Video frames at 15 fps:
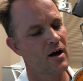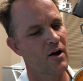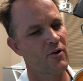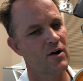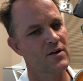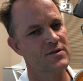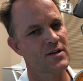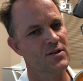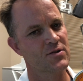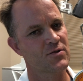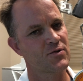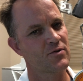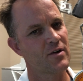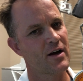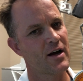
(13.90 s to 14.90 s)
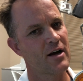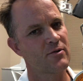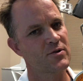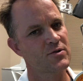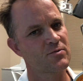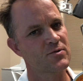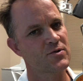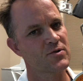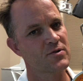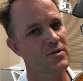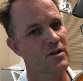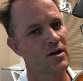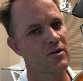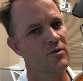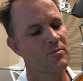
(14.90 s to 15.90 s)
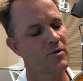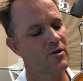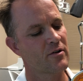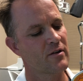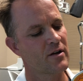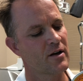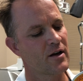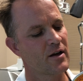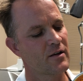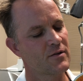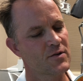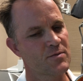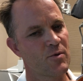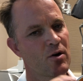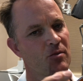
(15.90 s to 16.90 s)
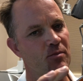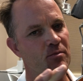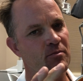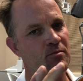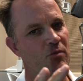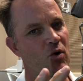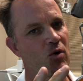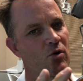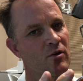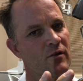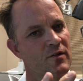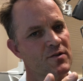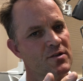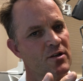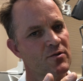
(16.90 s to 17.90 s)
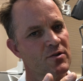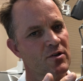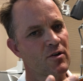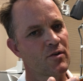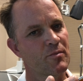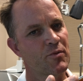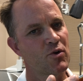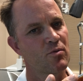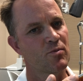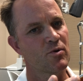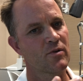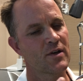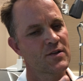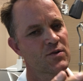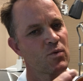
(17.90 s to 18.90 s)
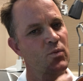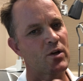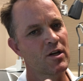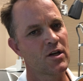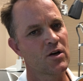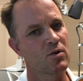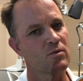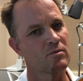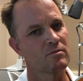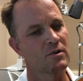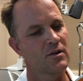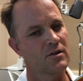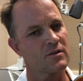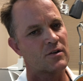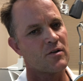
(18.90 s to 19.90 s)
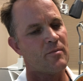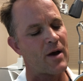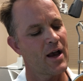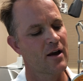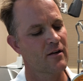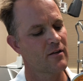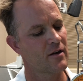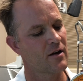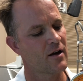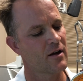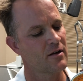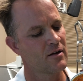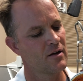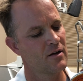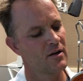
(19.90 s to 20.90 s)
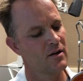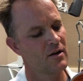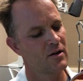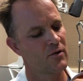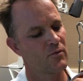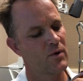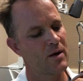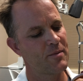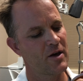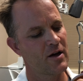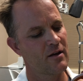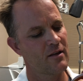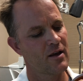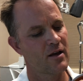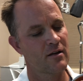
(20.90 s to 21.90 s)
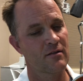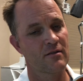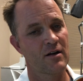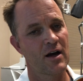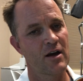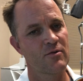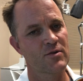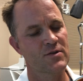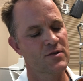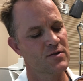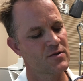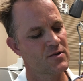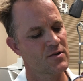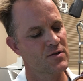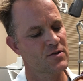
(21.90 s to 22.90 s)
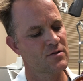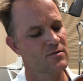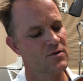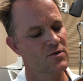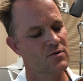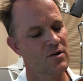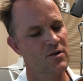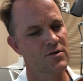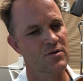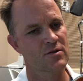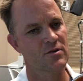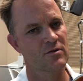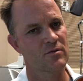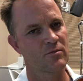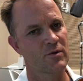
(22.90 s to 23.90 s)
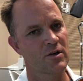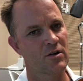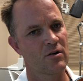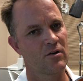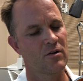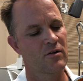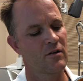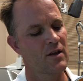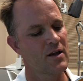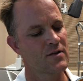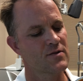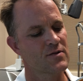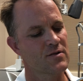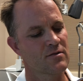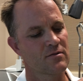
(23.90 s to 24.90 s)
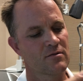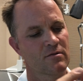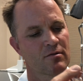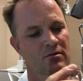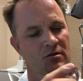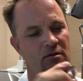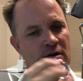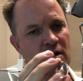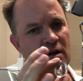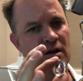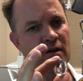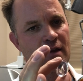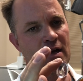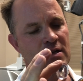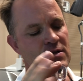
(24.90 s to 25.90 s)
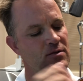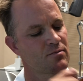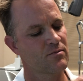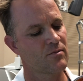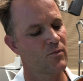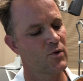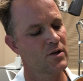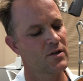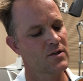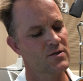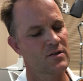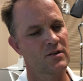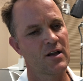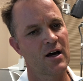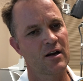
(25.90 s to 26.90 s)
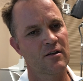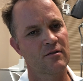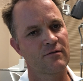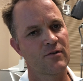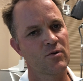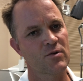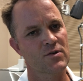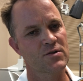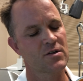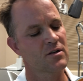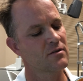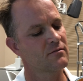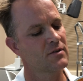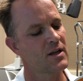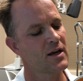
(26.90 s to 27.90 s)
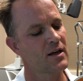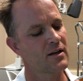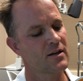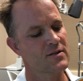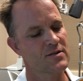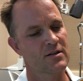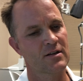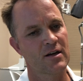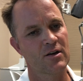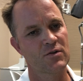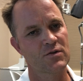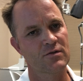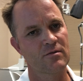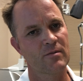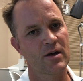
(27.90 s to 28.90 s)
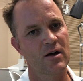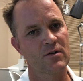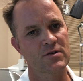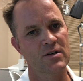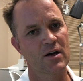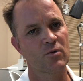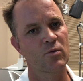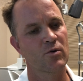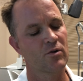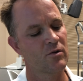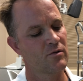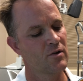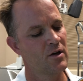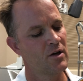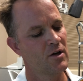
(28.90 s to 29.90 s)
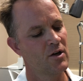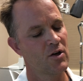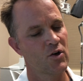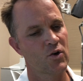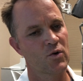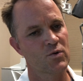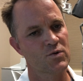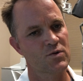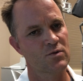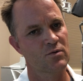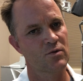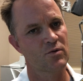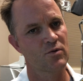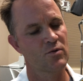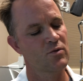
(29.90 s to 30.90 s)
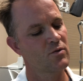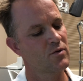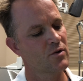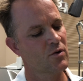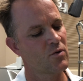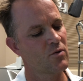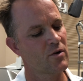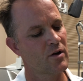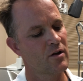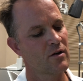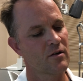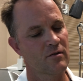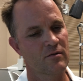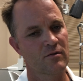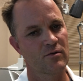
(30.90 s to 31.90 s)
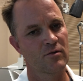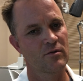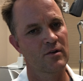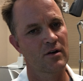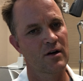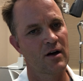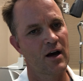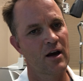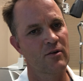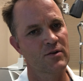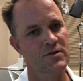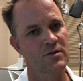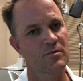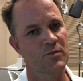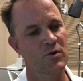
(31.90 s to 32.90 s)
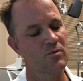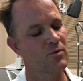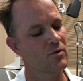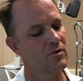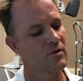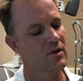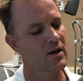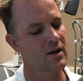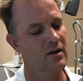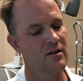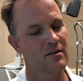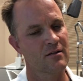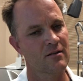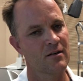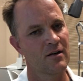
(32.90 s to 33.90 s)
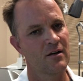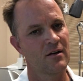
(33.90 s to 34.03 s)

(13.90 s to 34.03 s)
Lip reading: cross-section through the iris, which is the colored part of the eye. The small hole in the center is called the pupil. That's a window to the back of the eye. Right behind that iris is this structure we call the lens. Okay, and that's what does a lot of the focusing of light as it enters from the outside world, goes through the cornea, through the iris and the pupil, and